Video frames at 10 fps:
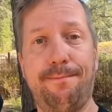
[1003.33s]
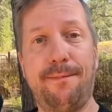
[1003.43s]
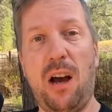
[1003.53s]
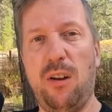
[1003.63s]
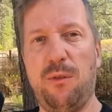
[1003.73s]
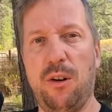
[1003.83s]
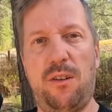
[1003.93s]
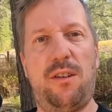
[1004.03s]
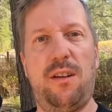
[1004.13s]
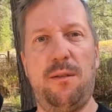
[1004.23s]
Now it
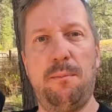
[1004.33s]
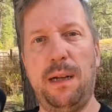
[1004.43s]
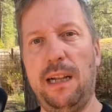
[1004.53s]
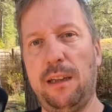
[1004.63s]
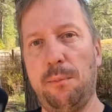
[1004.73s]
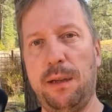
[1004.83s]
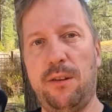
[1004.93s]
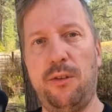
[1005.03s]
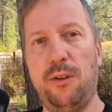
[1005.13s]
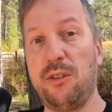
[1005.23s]
was a little bit
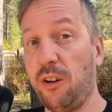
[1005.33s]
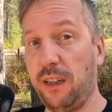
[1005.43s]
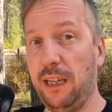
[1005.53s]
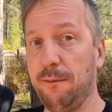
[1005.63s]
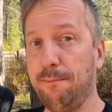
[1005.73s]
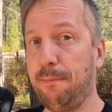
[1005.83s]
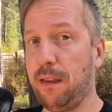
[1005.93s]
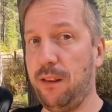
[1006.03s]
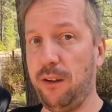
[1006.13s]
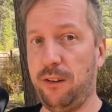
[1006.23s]
too soggy, but
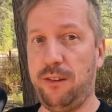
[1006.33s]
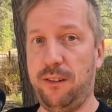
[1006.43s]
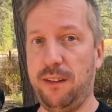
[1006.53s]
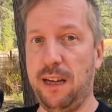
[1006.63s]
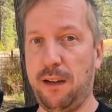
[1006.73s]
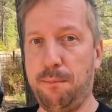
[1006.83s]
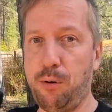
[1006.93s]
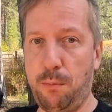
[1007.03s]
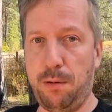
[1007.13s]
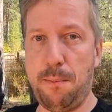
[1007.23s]
not like
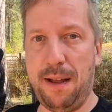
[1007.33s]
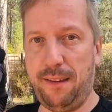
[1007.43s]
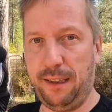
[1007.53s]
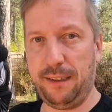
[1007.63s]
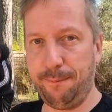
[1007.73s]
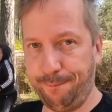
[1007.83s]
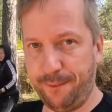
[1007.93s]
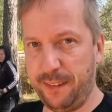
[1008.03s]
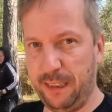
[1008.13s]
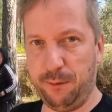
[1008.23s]
problematic.
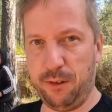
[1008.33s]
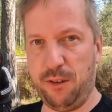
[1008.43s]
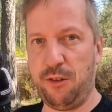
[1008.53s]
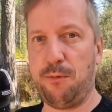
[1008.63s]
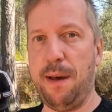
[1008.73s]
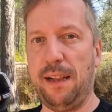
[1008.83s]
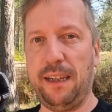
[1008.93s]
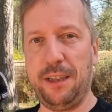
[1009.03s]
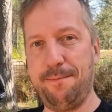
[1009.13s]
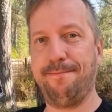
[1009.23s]
It wasn't smelling.